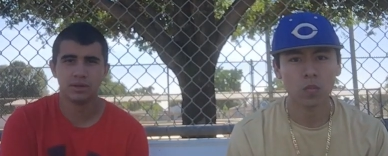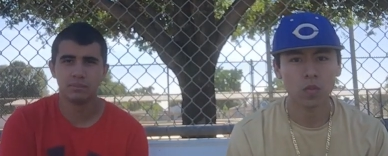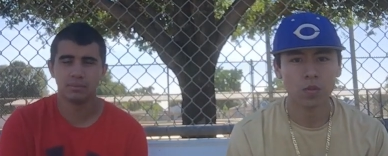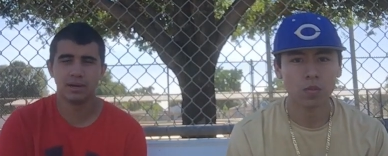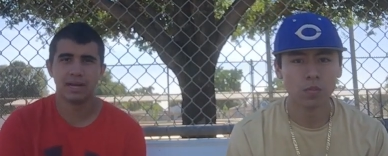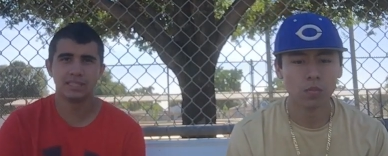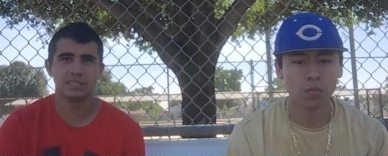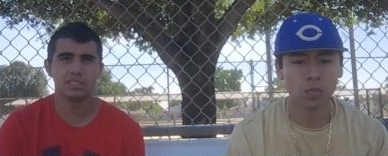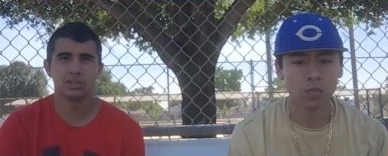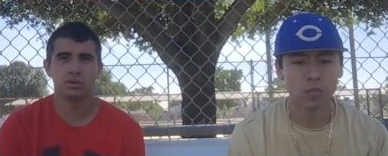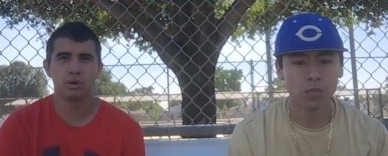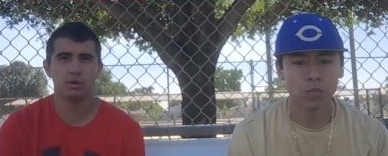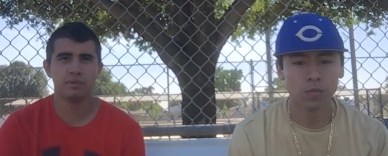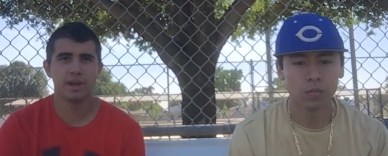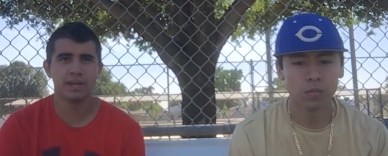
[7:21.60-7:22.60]
Speaker 1: but I'd still go
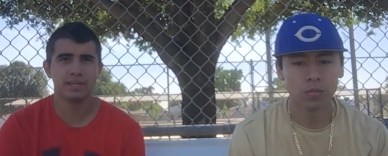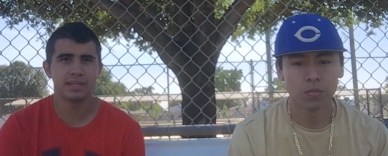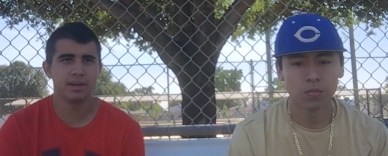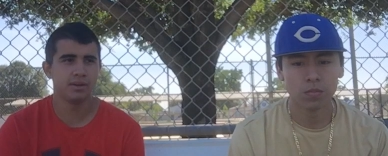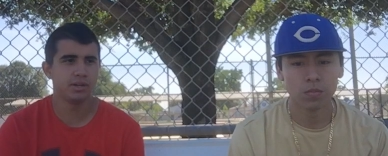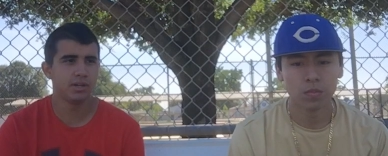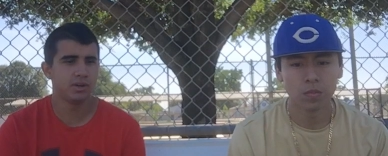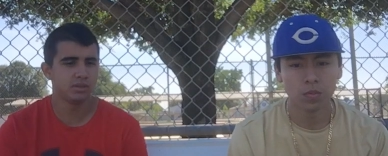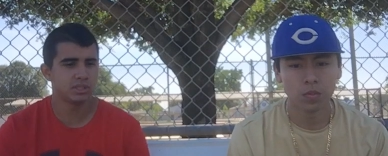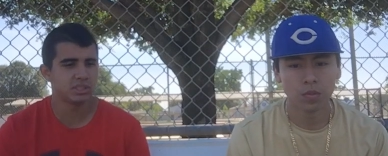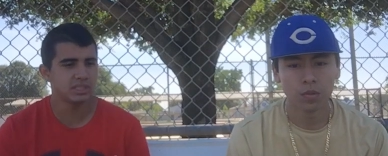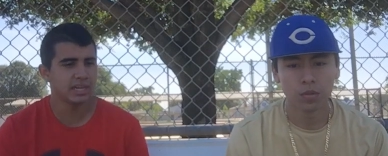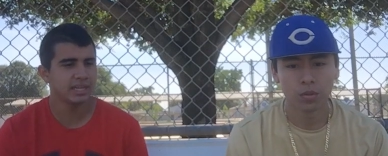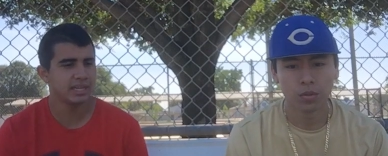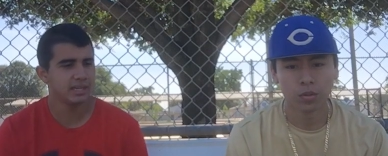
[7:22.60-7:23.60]
with Hank Aaron. You know,
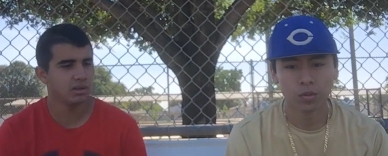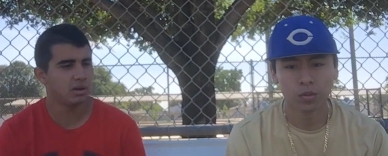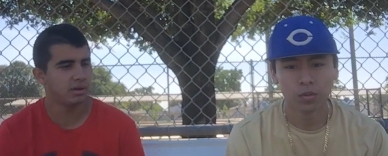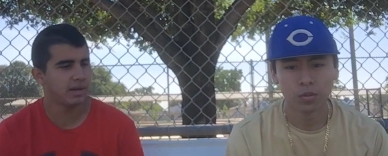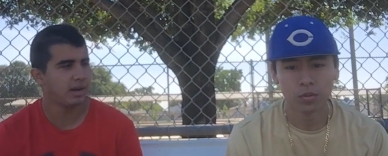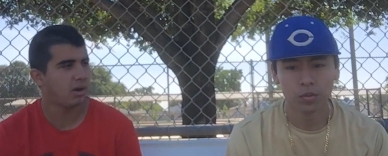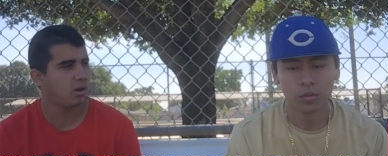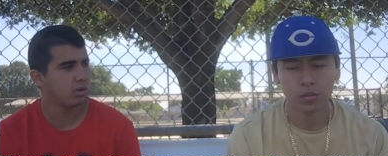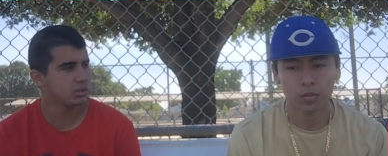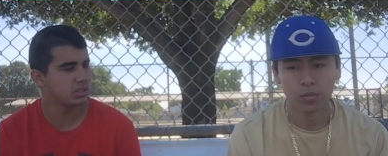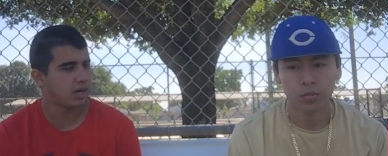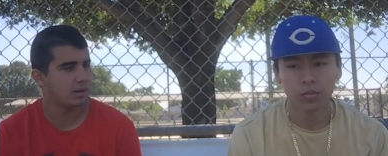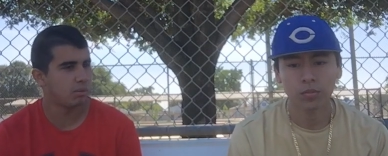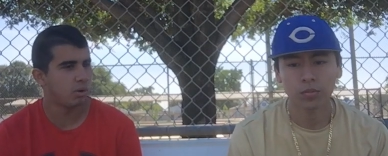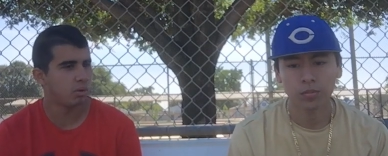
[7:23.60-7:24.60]
second on that
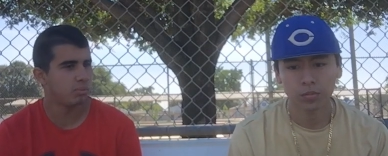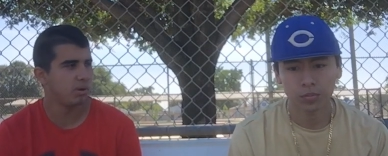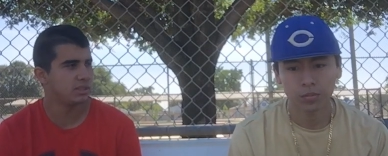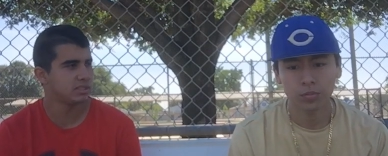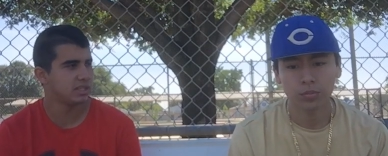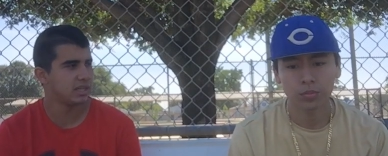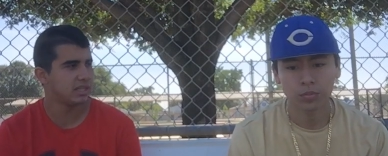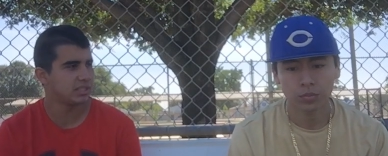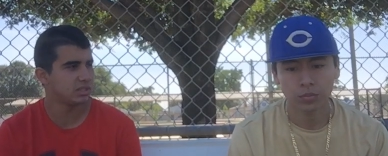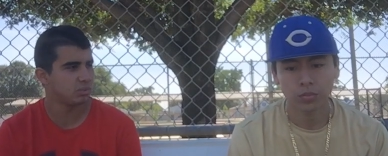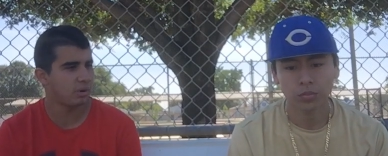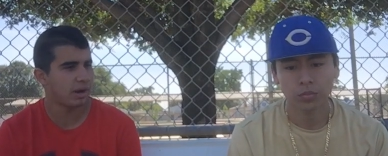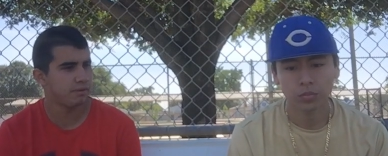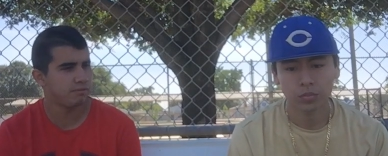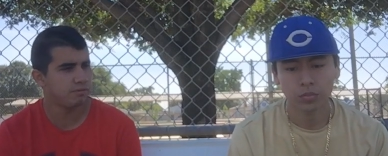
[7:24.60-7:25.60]
all-time home runs list in
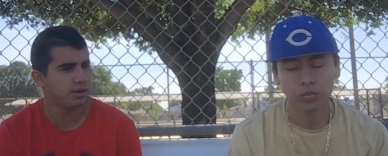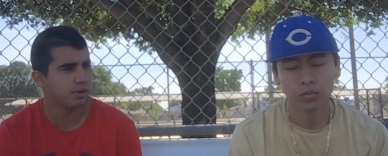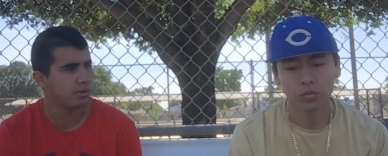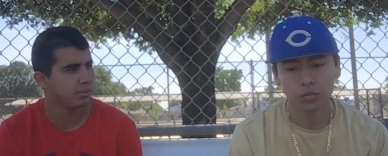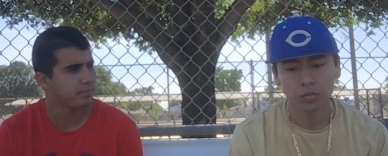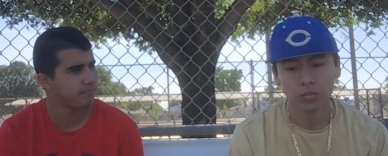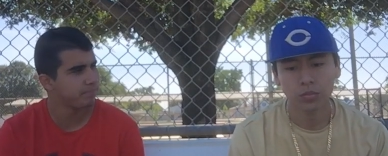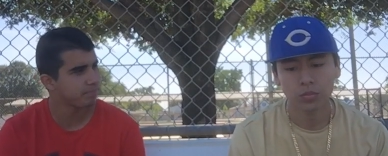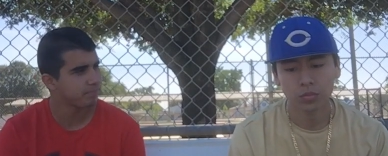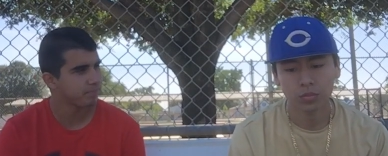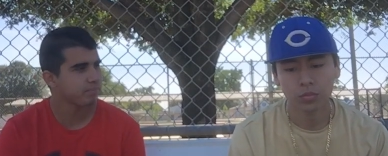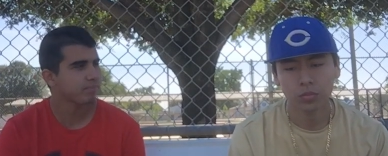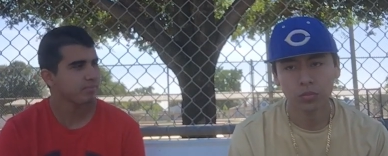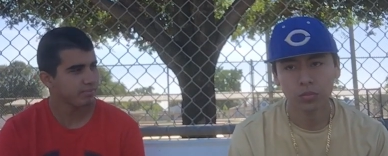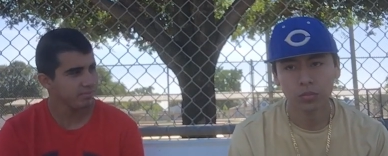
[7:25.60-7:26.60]
right field.
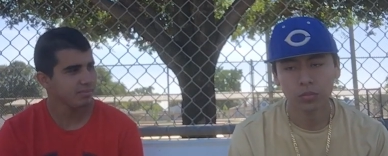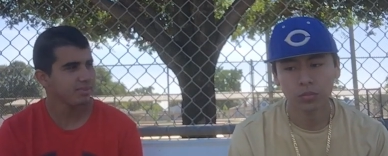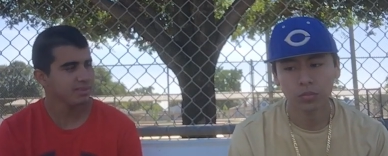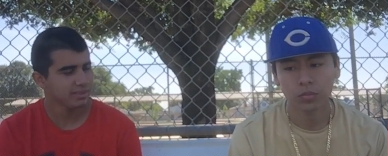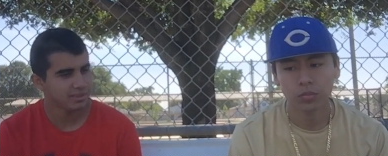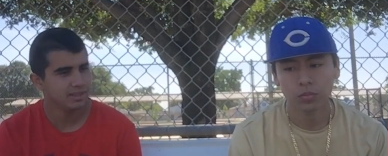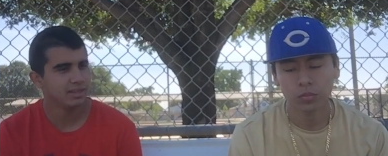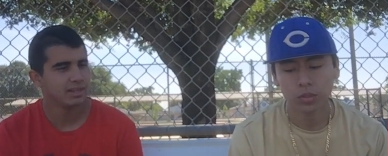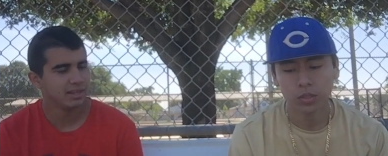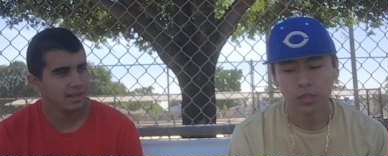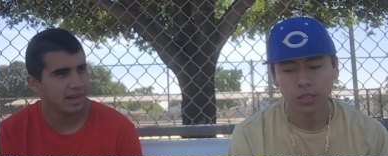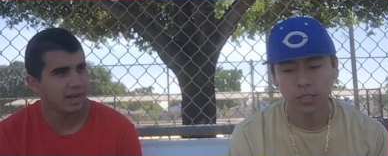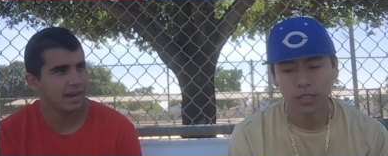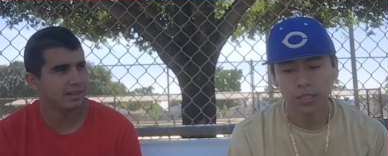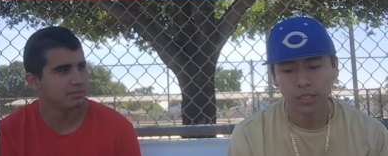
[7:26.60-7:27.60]

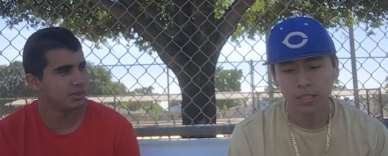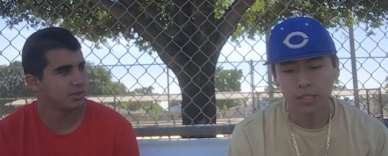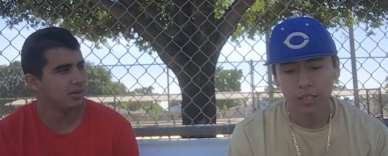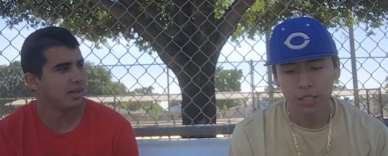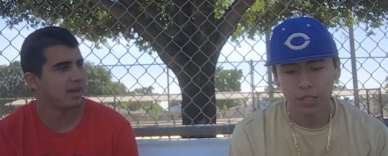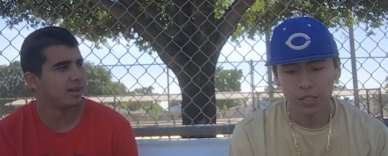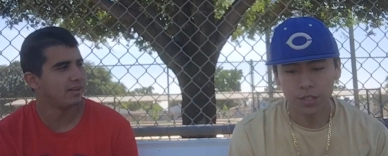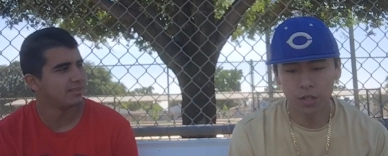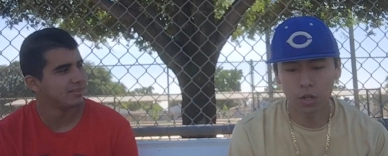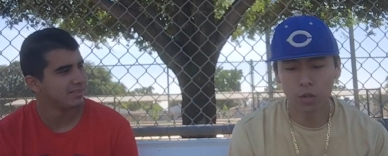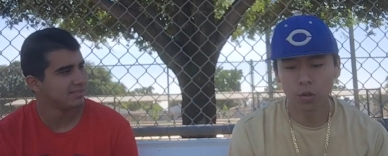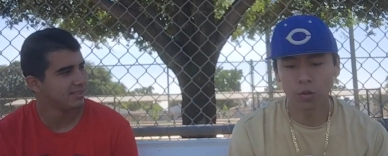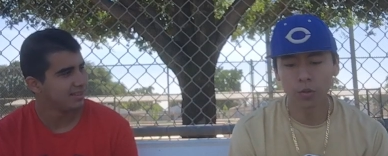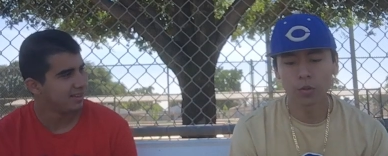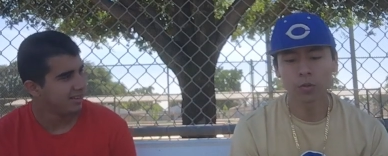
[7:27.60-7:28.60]
Speaker 2: I'd have to do that.
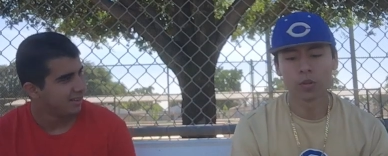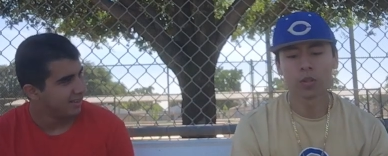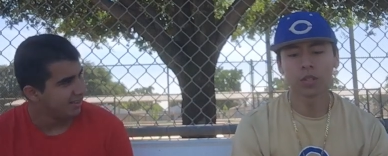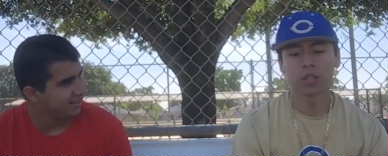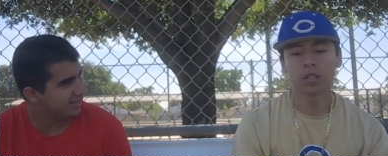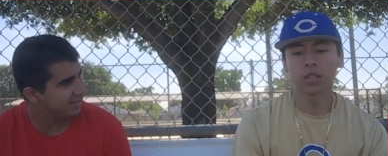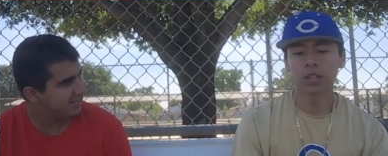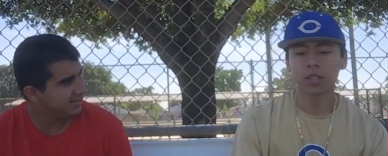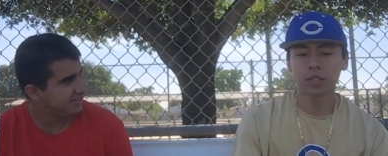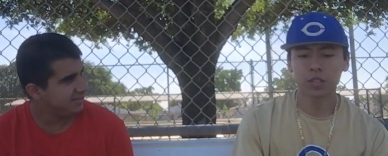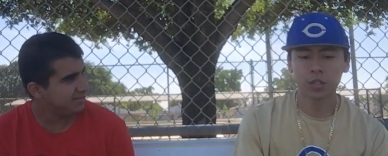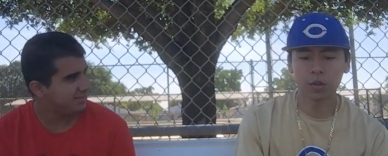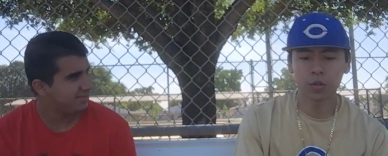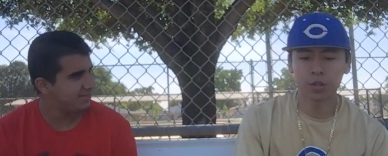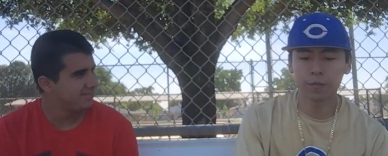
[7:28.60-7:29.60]
So,
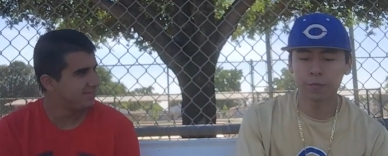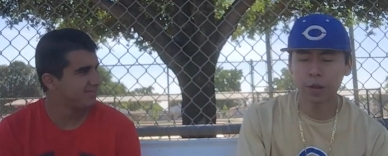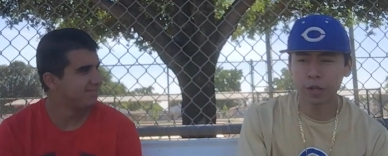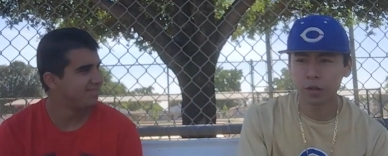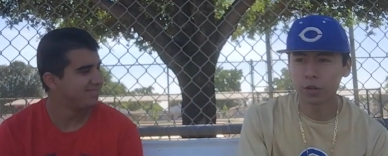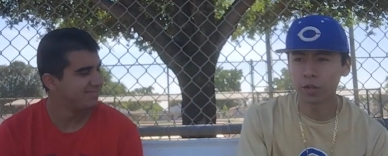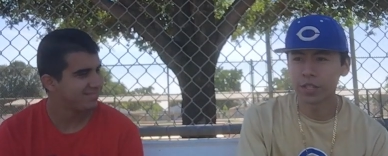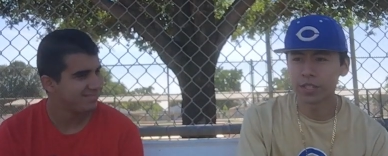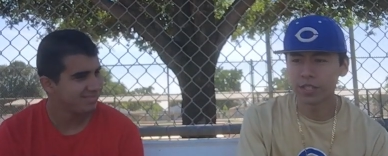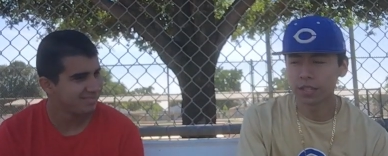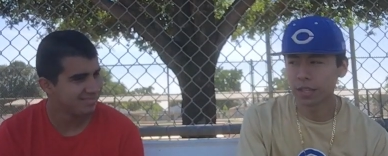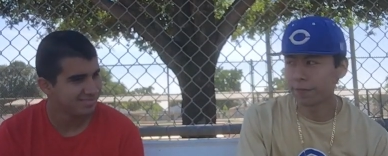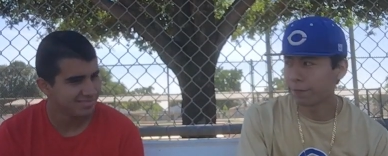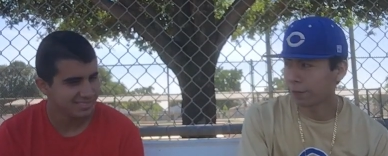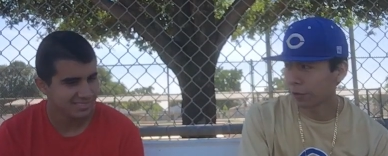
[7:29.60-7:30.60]
so your final is
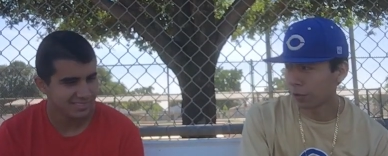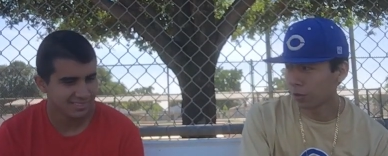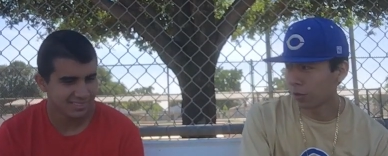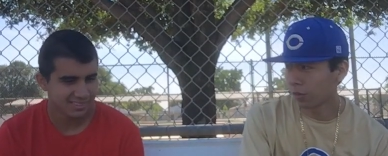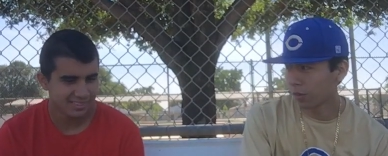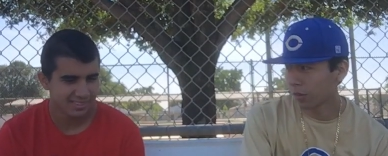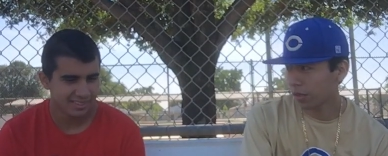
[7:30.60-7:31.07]
left field.